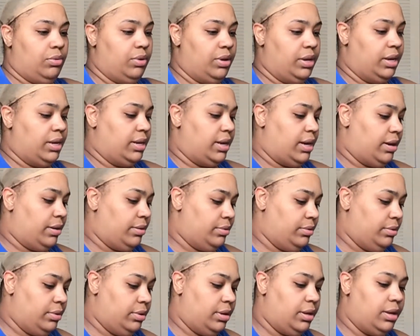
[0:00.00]
wanna get down?
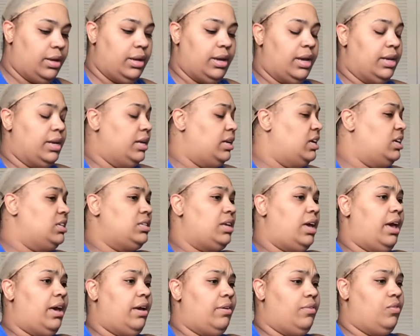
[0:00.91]
And it does
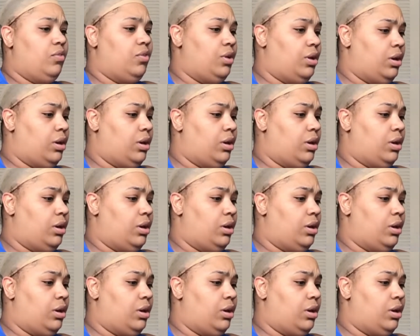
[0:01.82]
have